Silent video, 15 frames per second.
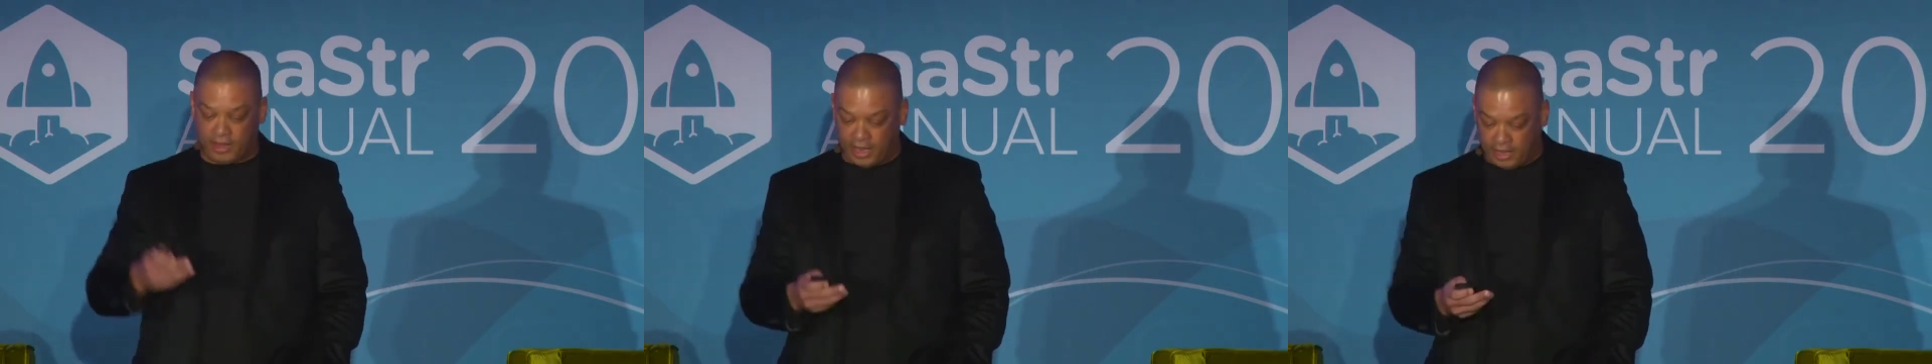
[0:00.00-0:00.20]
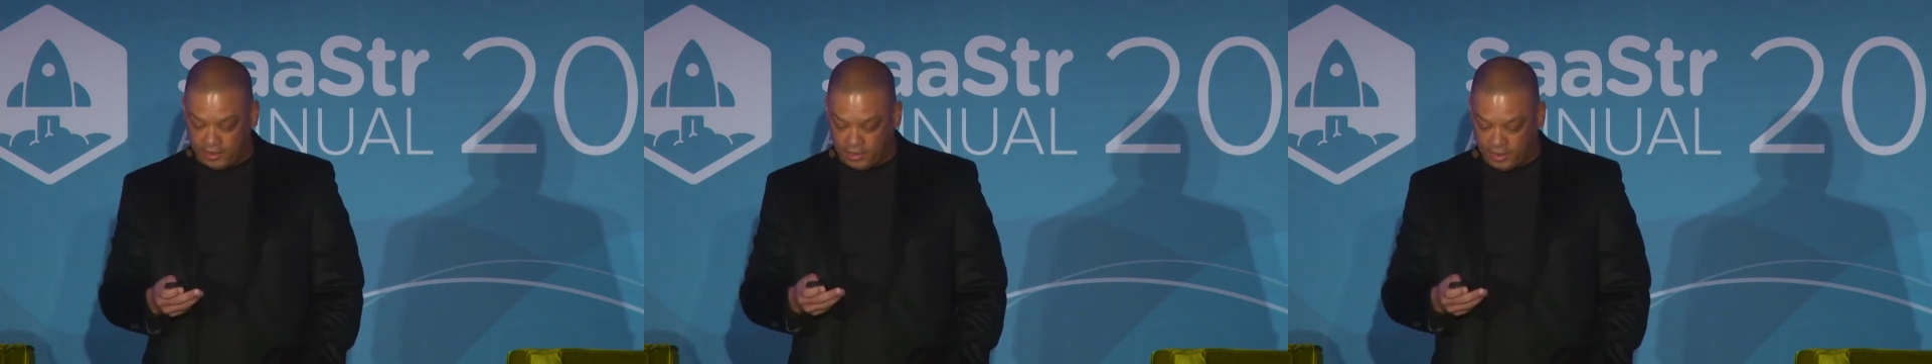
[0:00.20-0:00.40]

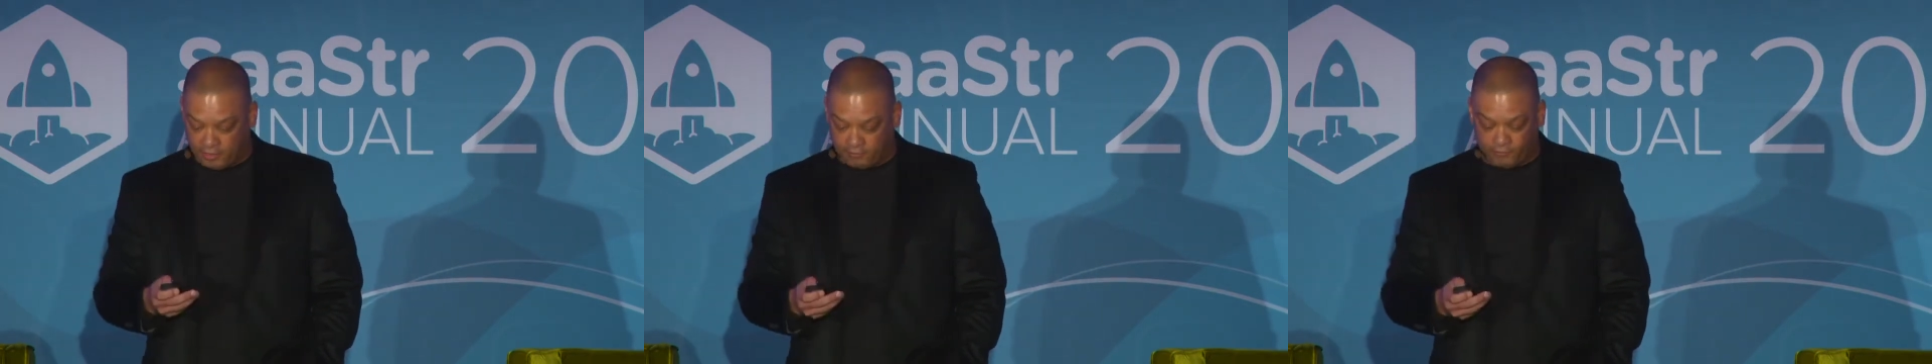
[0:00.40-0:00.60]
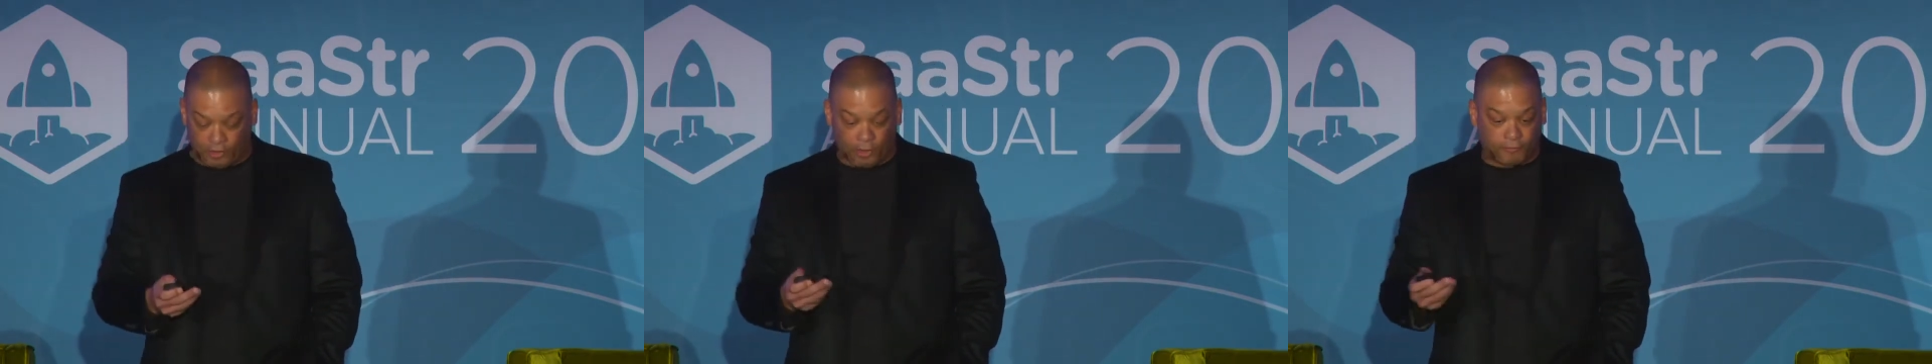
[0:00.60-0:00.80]
and uh,
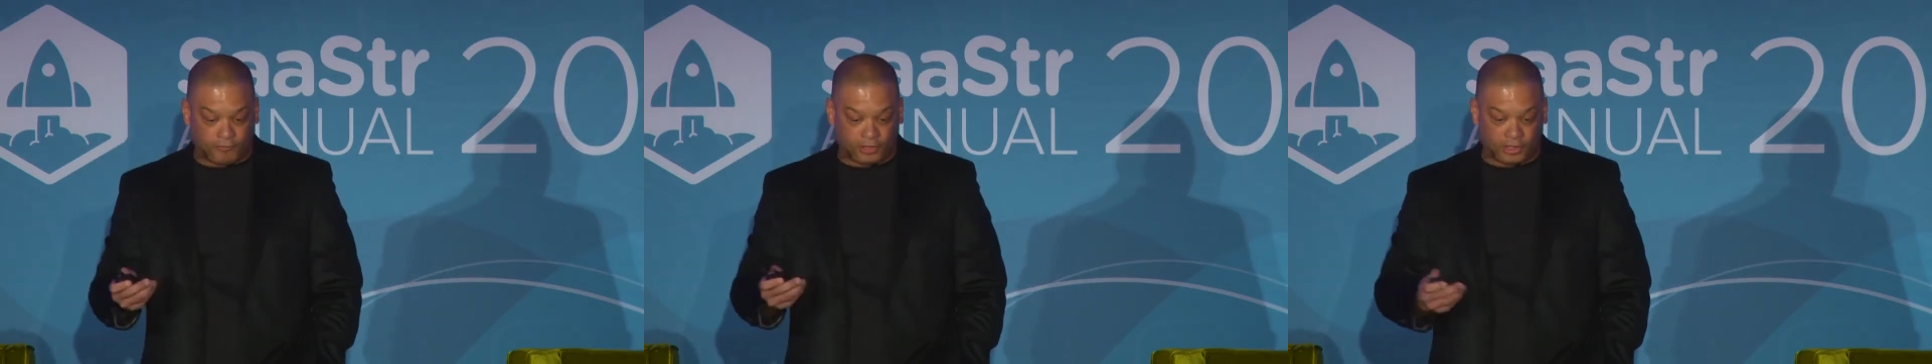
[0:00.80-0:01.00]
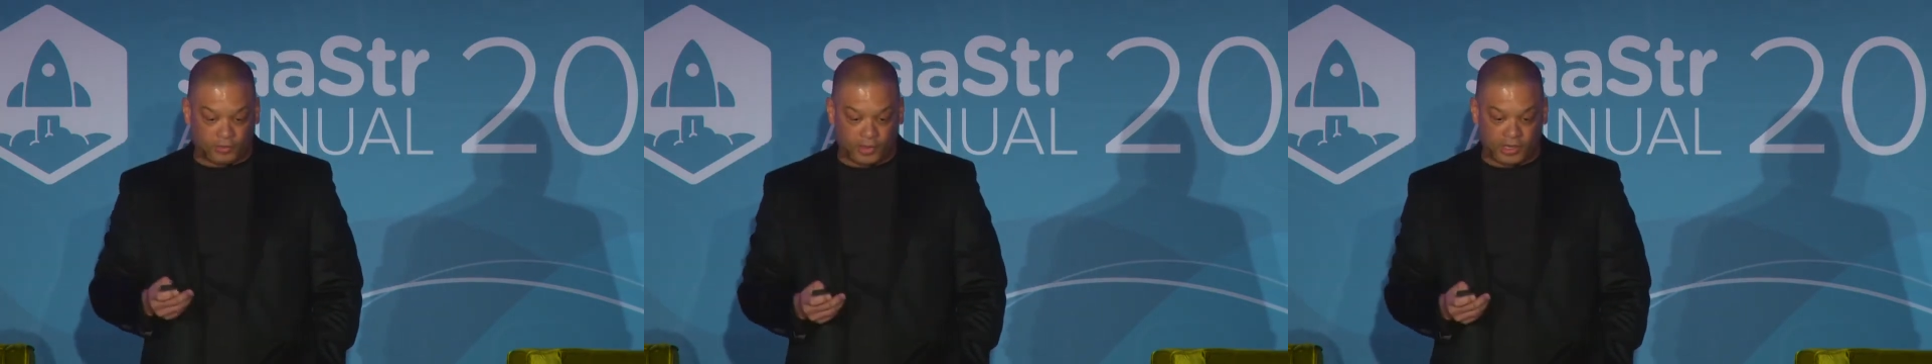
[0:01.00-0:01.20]

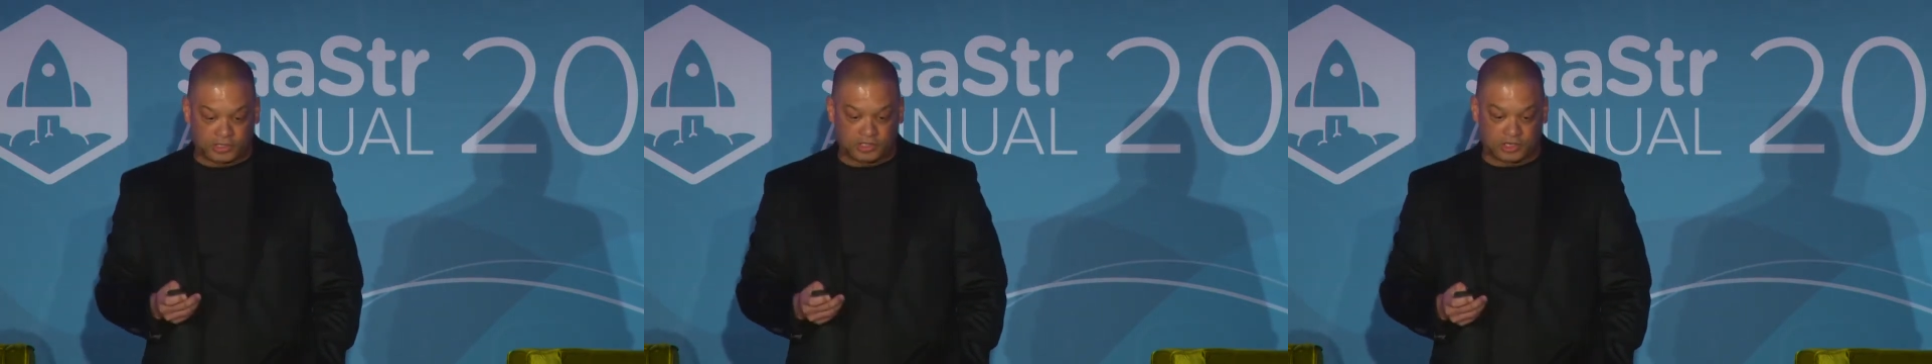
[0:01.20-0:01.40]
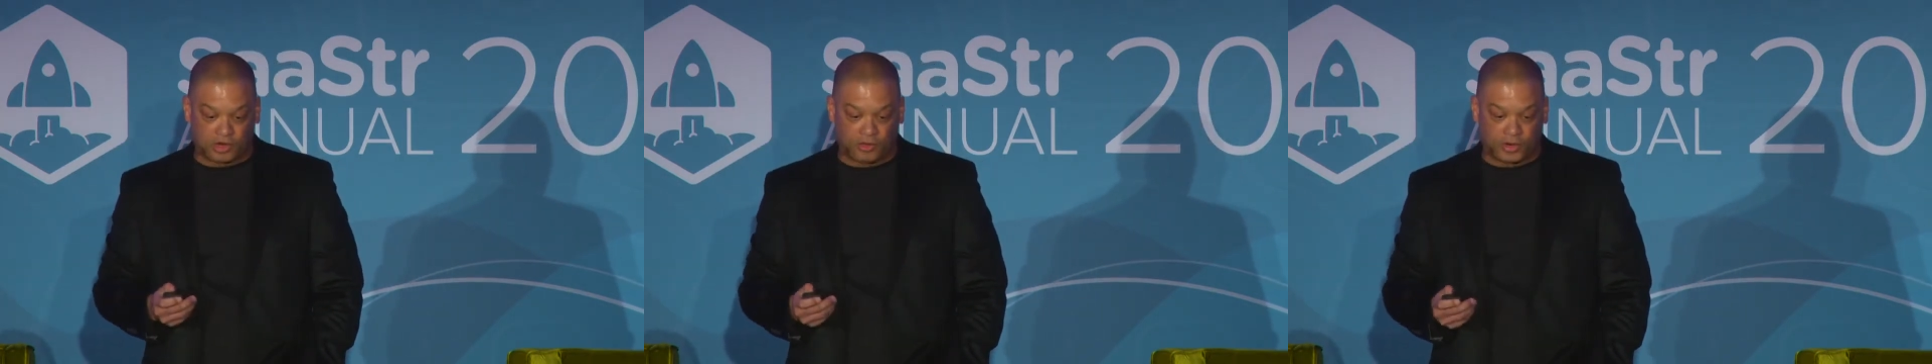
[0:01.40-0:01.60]
hopefully where
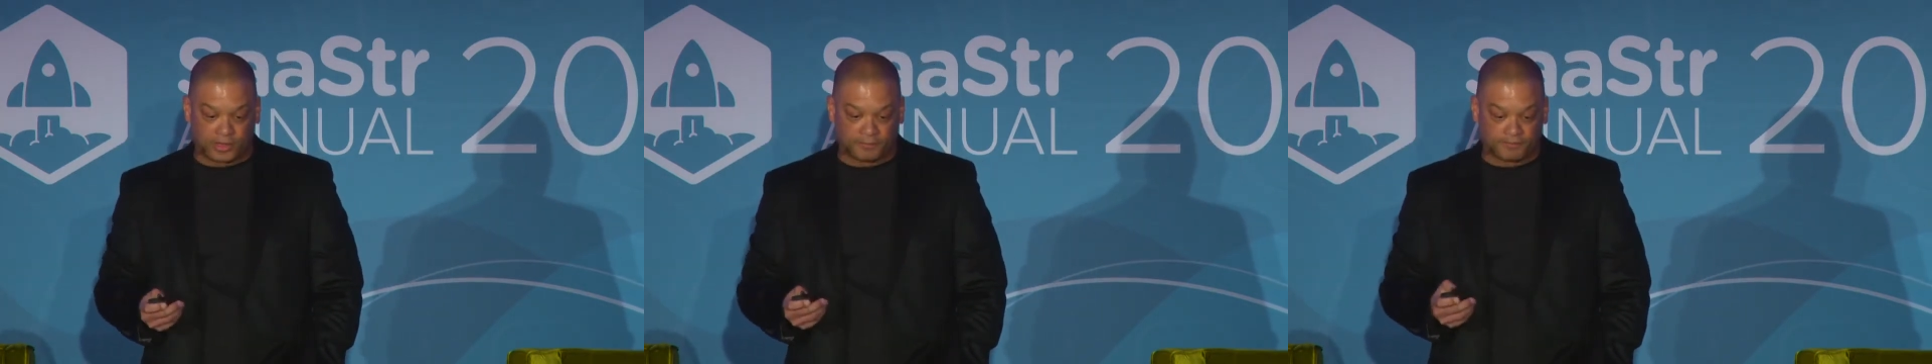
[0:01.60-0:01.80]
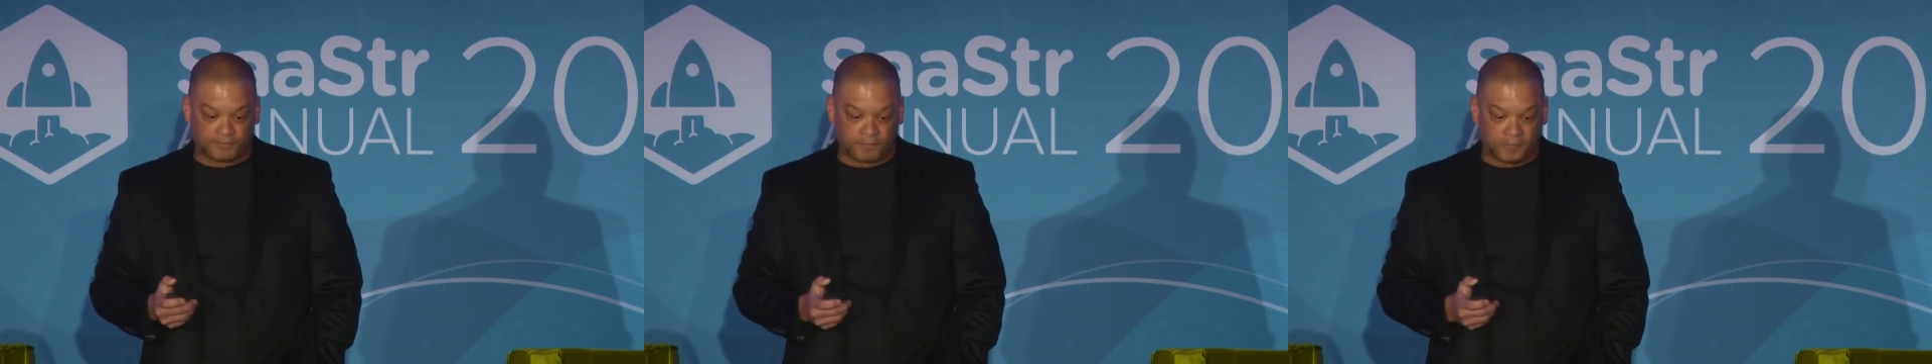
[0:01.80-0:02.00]
it's going.